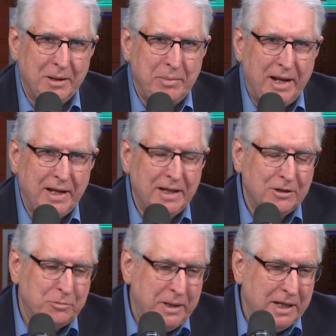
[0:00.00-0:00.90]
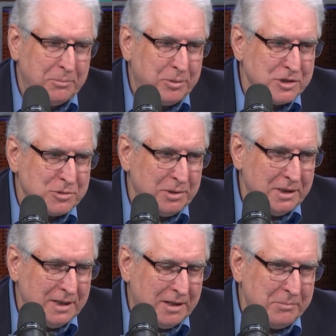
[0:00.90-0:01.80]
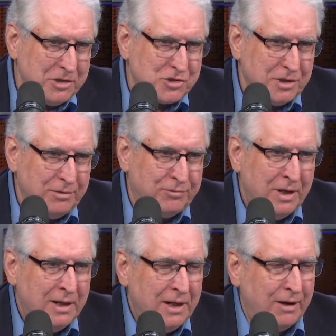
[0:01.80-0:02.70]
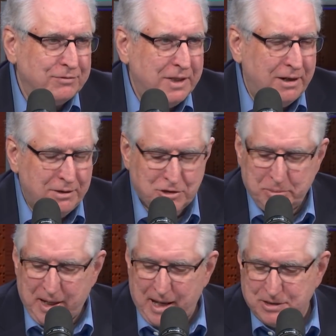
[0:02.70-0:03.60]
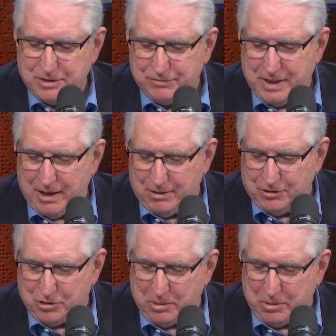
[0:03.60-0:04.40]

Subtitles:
and abetting, and it's being a principal in the commission of terrorism and acts of terrorism.